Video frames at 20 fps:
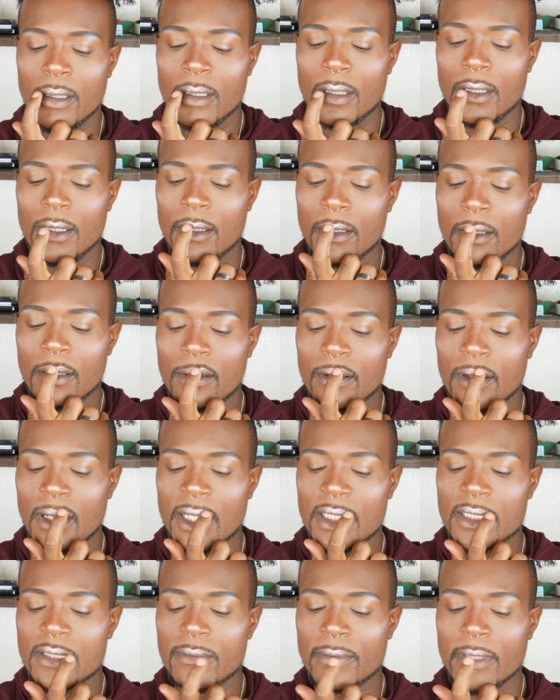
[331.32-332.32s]
Oh,
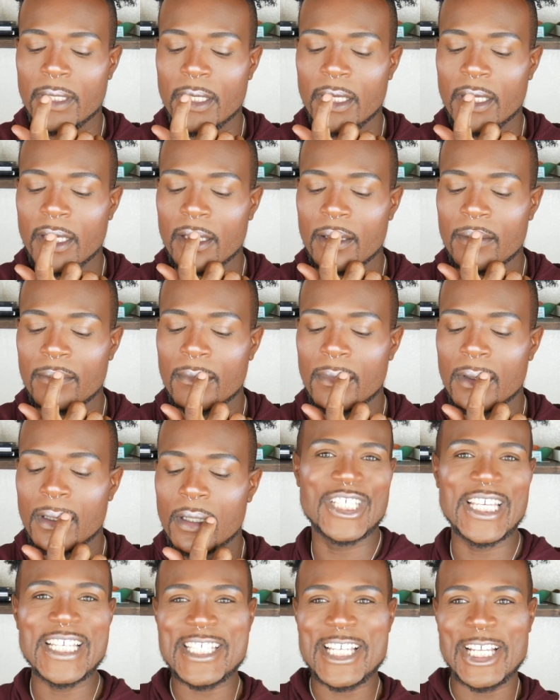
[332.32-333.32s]
I just went ham.
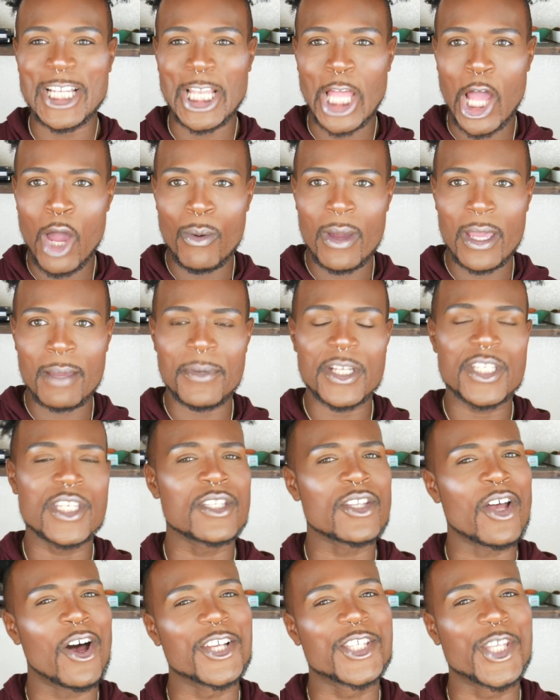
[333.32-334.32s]
She's glowing, but
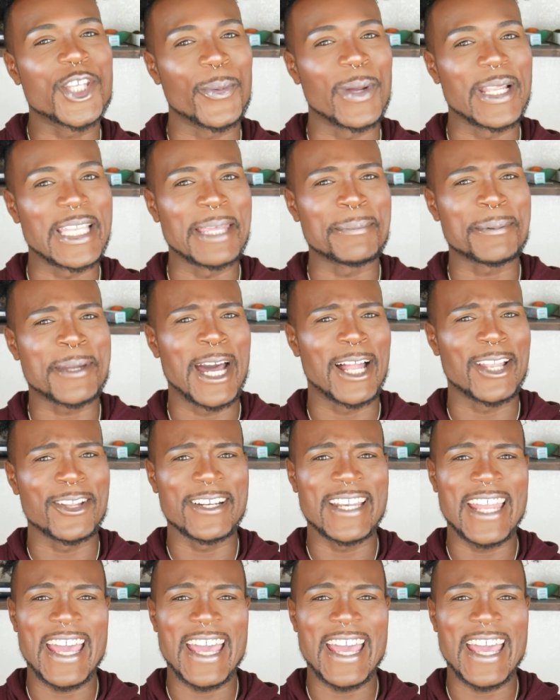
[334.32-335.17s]
she's also a lip color